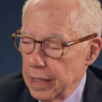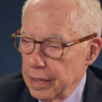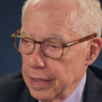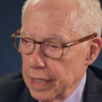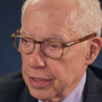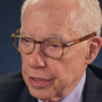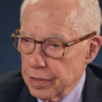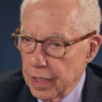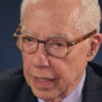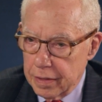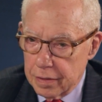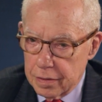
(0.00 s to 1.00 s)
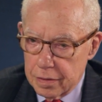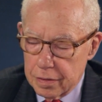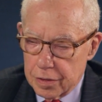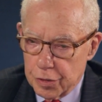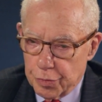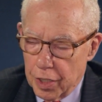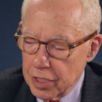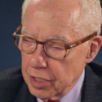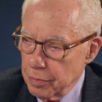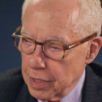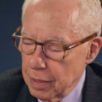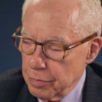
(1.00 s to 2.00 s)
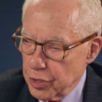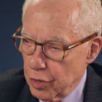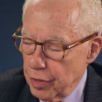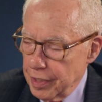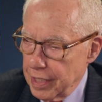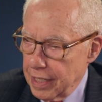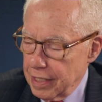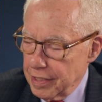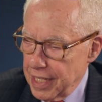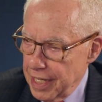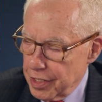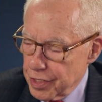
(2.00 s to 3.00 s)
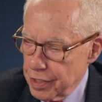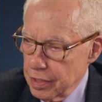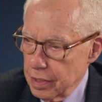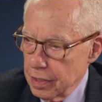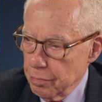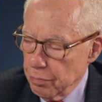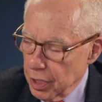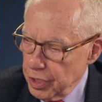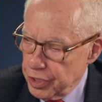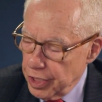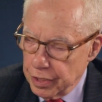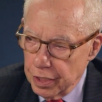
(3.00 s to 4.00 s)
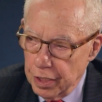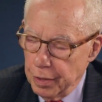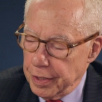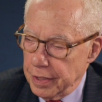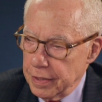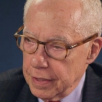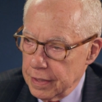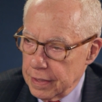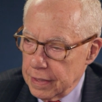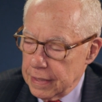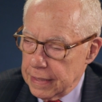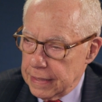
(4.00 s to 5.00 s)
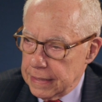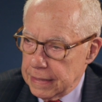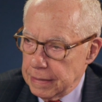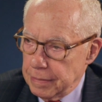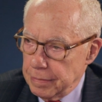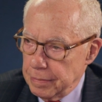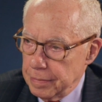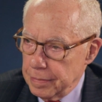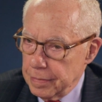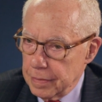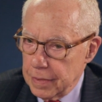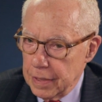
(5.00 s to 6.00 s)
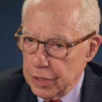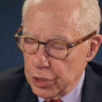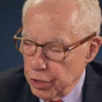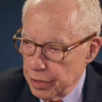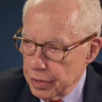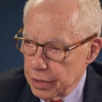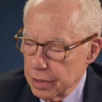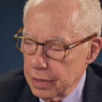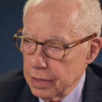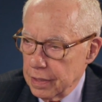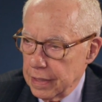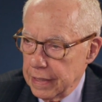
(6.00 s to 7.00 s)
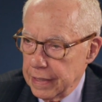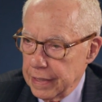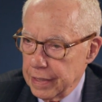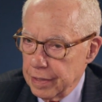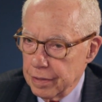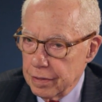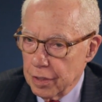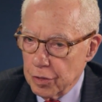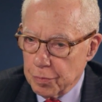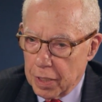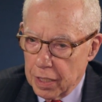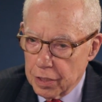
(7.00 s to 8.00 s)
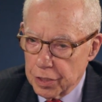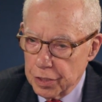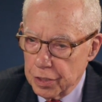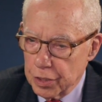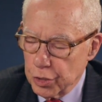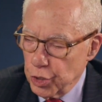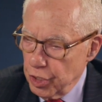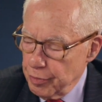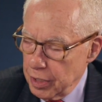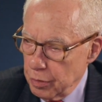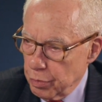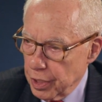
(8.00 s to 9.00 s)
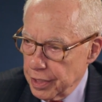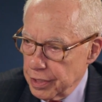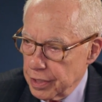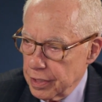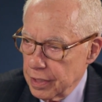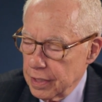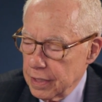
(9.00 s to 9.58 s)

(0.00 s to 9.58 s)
And that's not surprising, but I'm sorry that it takes bloodshed to do it. Um, it shouldn't. And those policies should have been in place